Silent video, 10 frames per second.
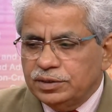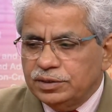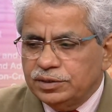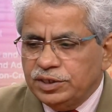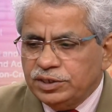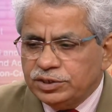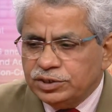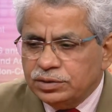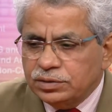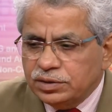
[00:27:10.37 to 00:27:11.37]

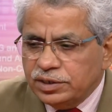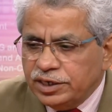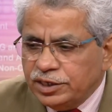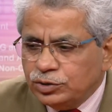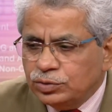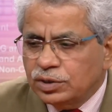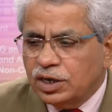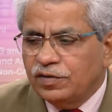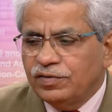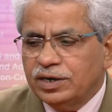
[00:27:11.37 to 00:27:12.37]
This training should
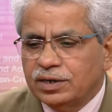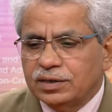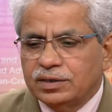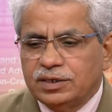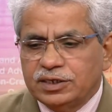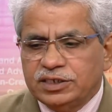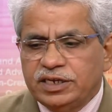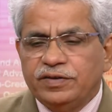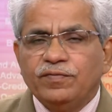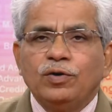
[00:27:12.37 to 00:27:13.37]
cover the
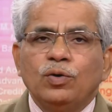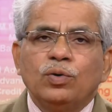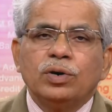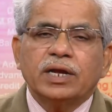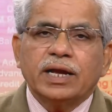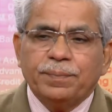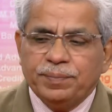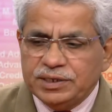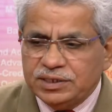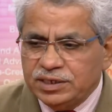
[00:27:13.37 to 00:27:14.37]
safe load
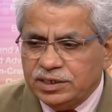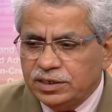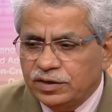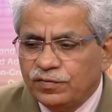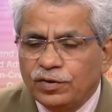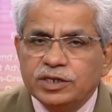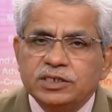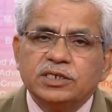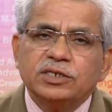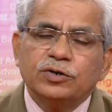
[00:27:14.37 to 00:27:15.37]
capacity of
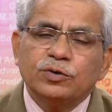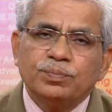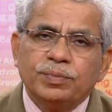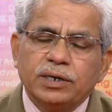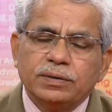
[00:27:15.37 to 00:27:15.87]
hoisting equipment,